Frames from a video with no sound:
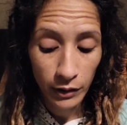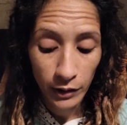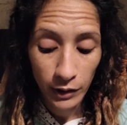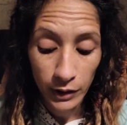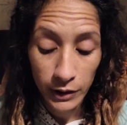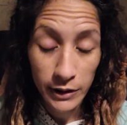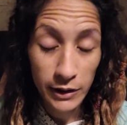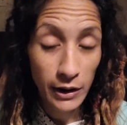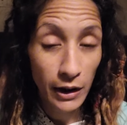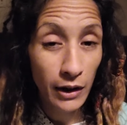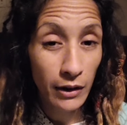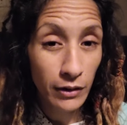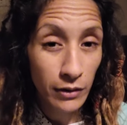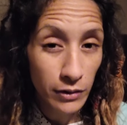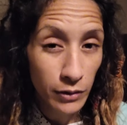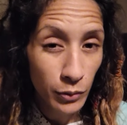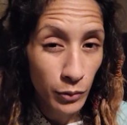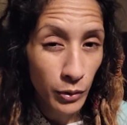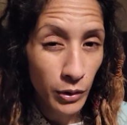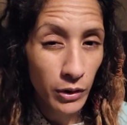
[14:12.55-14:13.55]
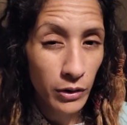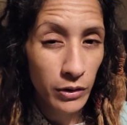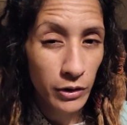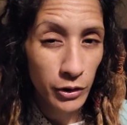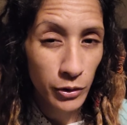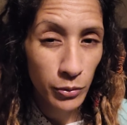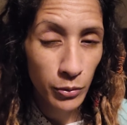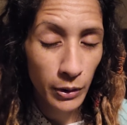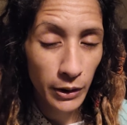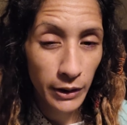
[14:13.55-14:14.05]
because god doesn't want us
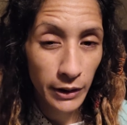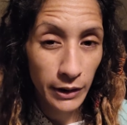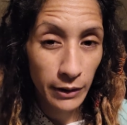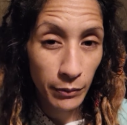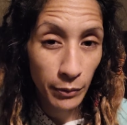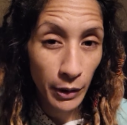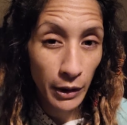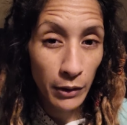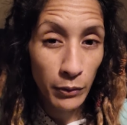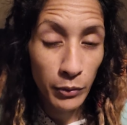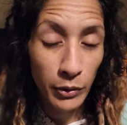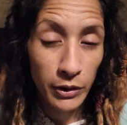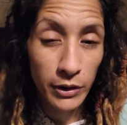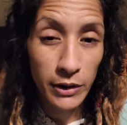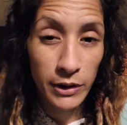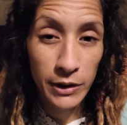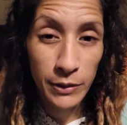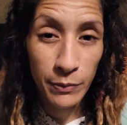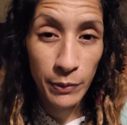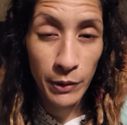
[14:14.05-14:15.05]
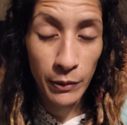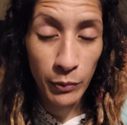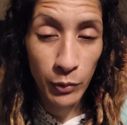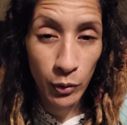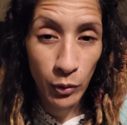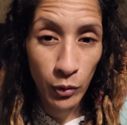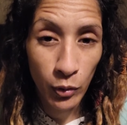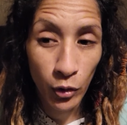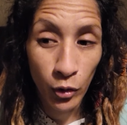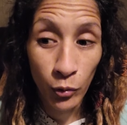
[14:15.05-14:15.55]
to what debate with these
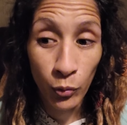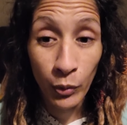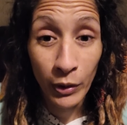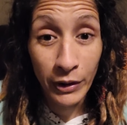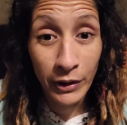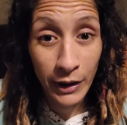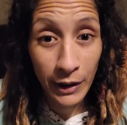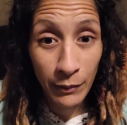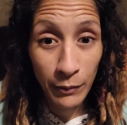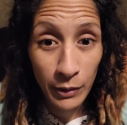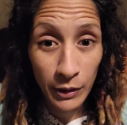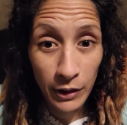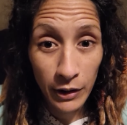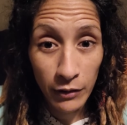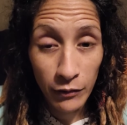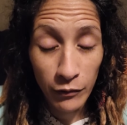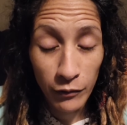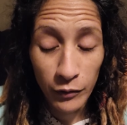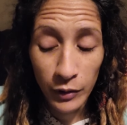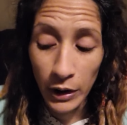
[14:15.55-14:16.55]
people on what they believe